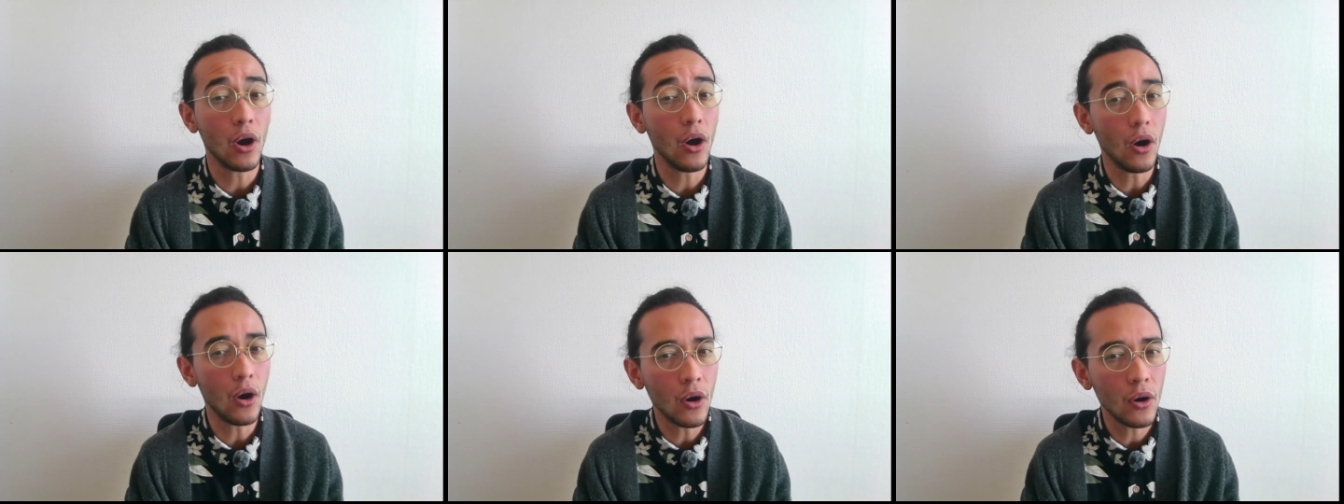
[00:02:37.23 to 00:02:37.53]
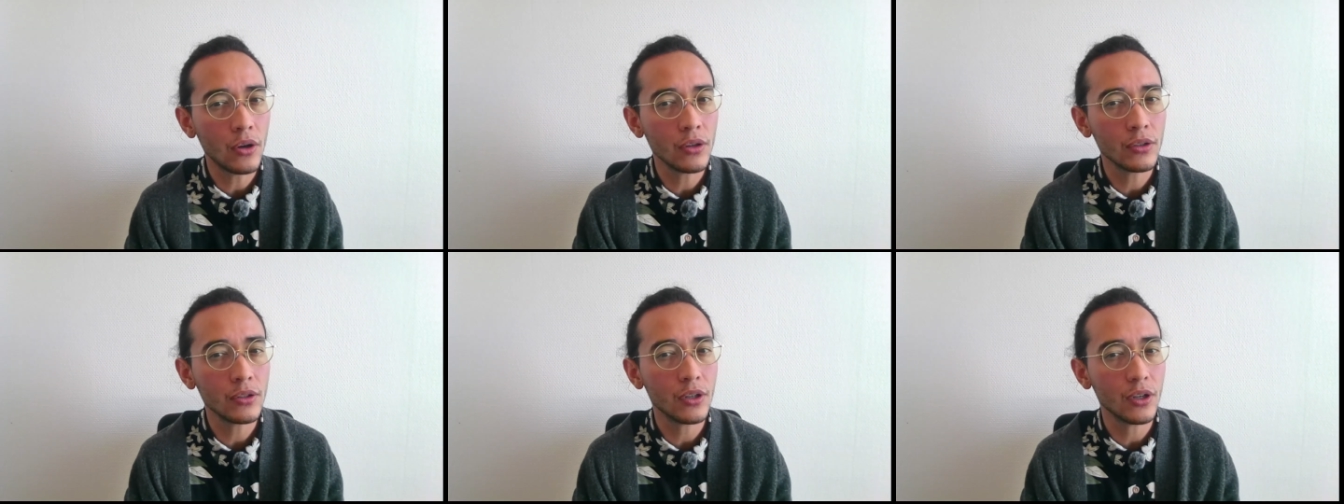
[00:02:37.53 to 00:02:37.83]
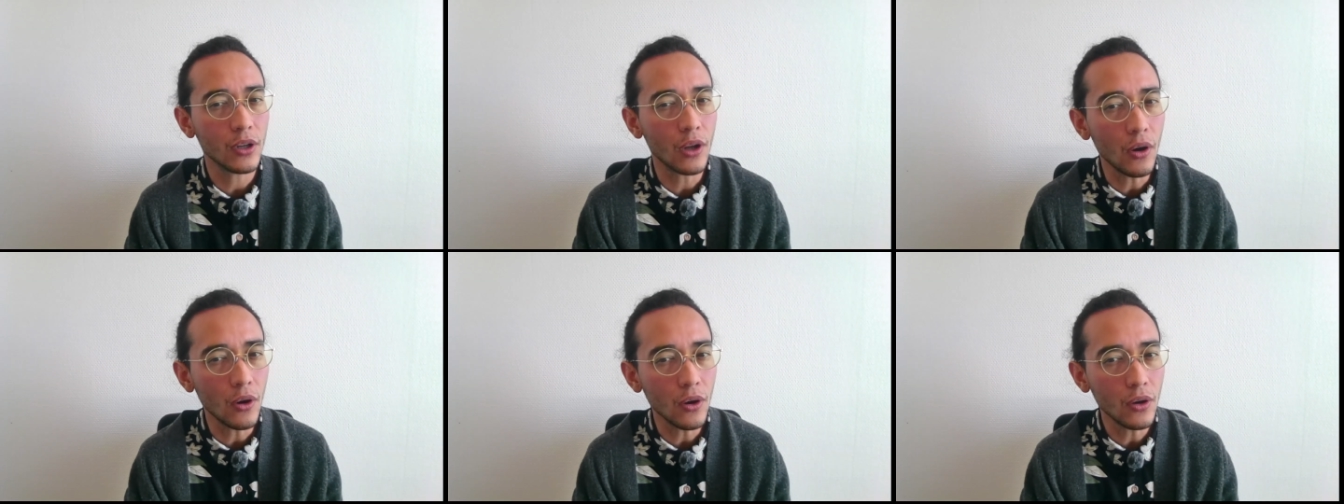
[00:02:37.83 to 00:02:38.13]

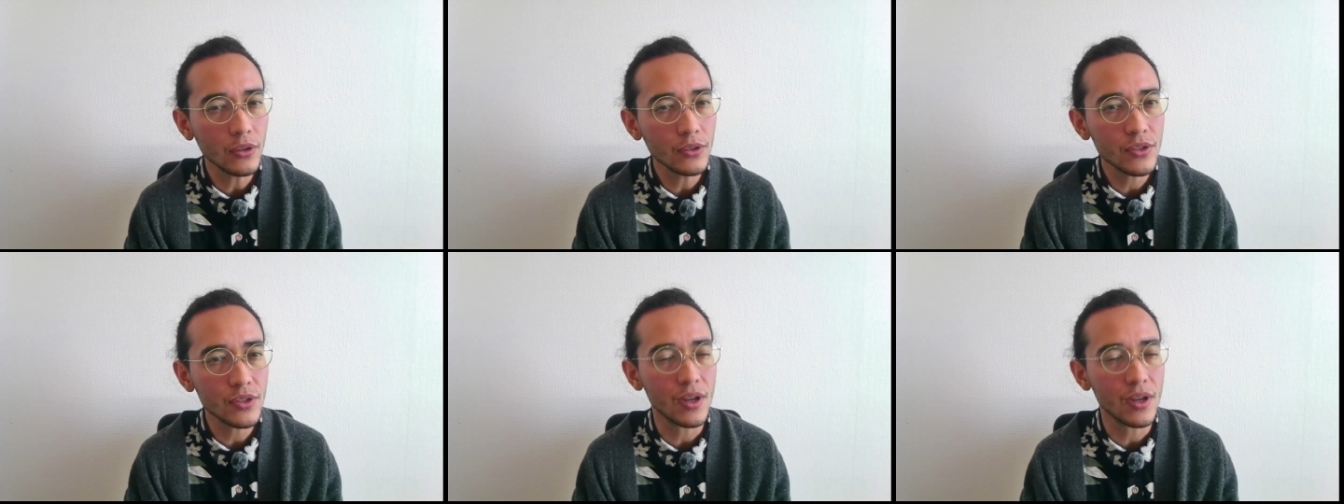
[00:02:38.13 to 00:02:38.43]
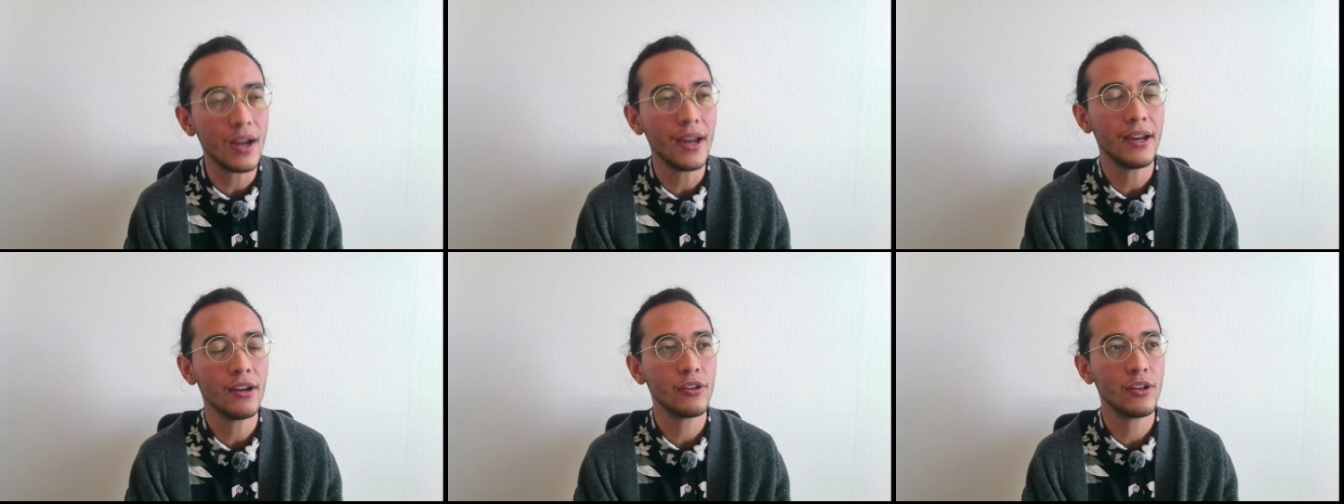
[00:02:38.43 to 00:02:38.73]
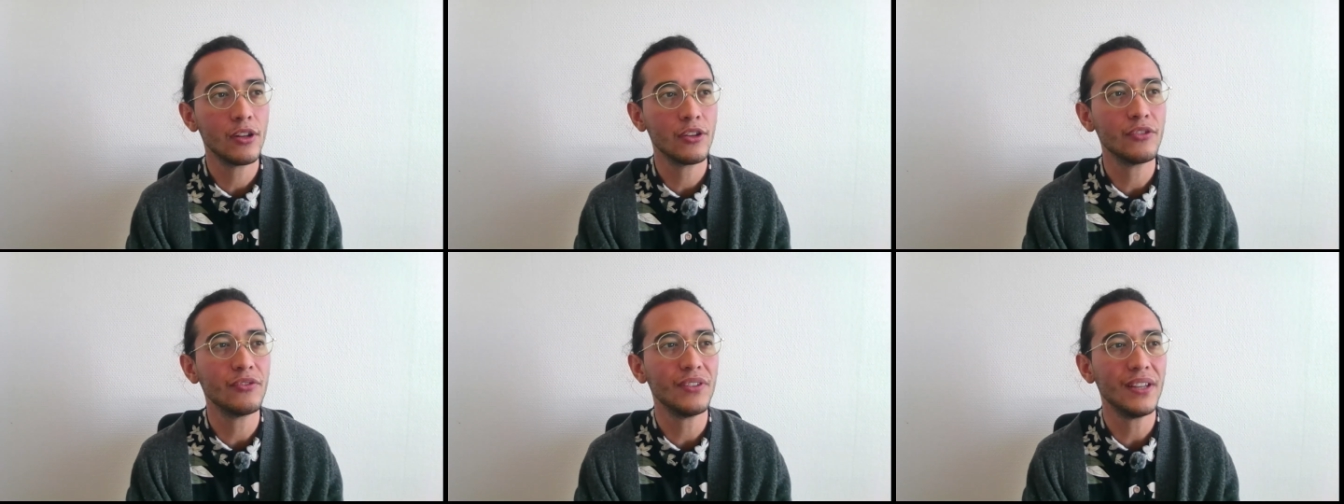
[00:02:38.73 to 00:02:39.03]
England. I hear a
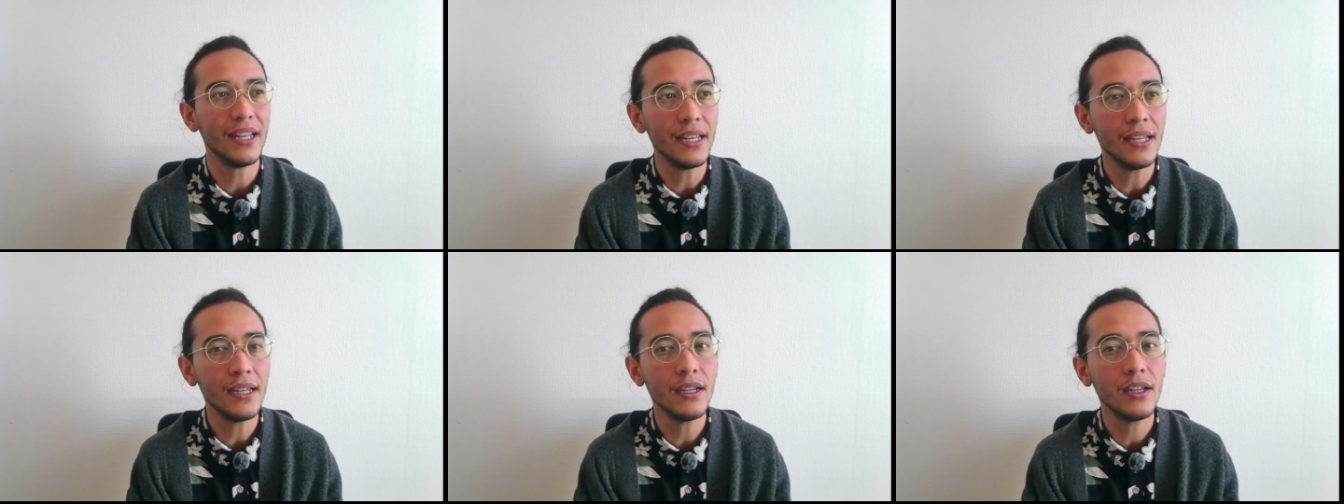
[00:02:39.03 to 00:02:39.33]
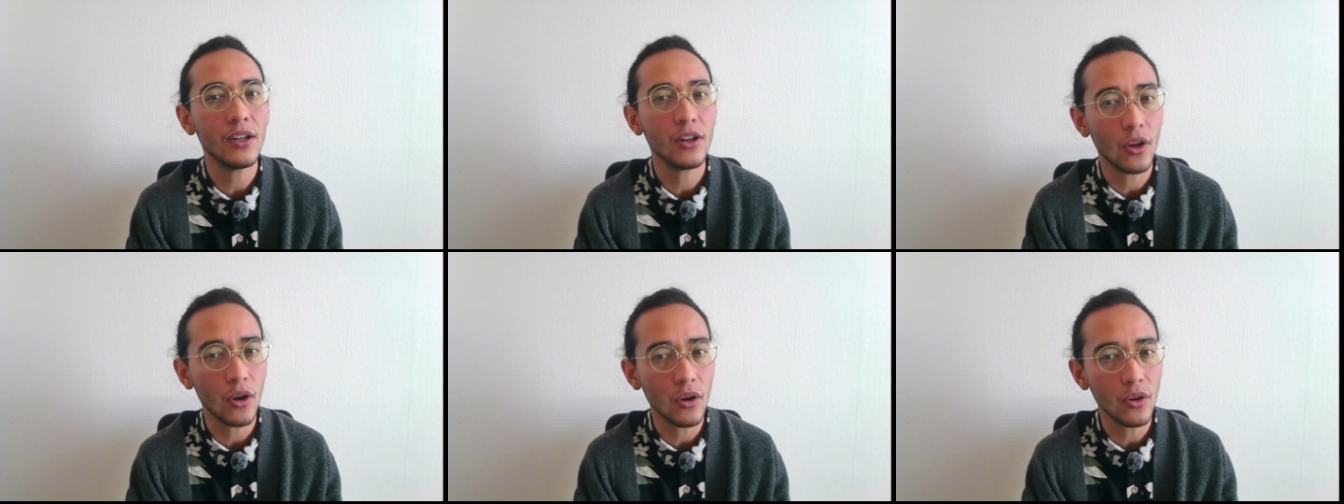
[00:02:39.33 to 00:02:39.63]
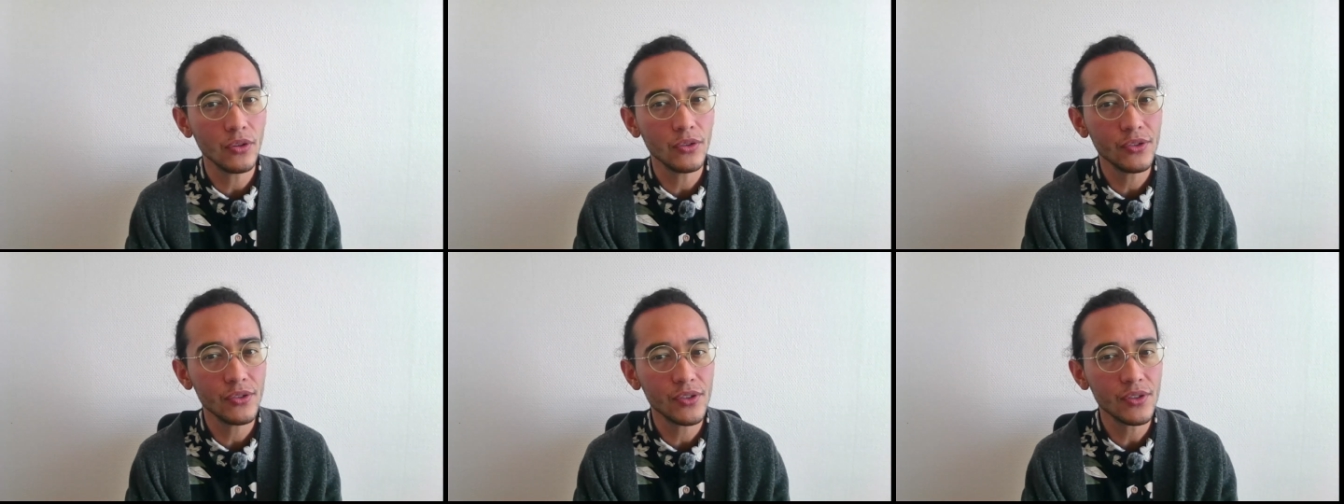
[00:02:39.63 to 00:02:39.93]
lot of
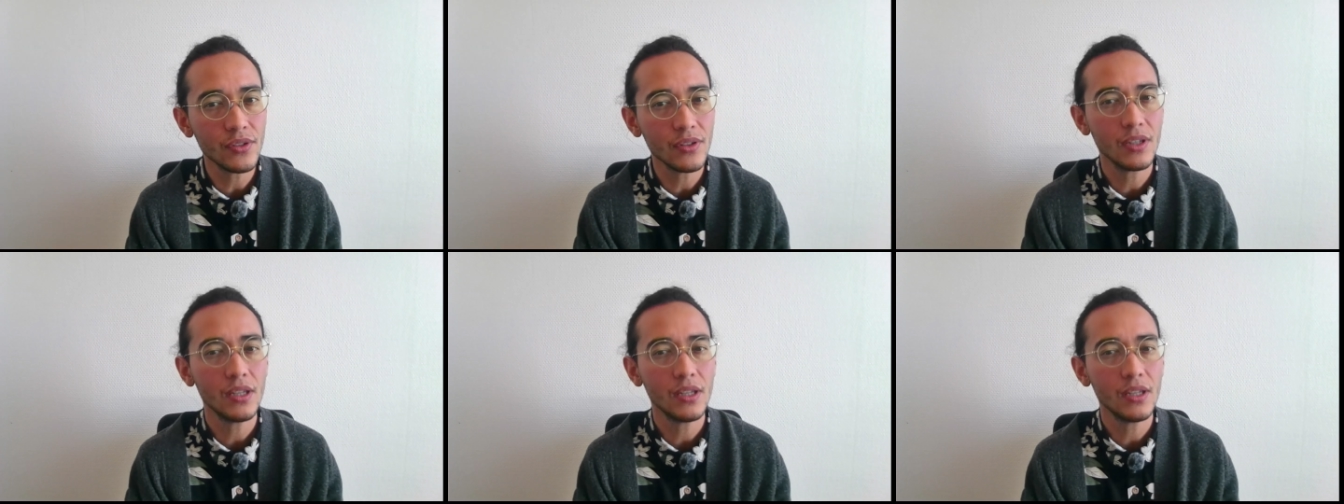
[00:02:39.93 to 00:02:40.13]
England.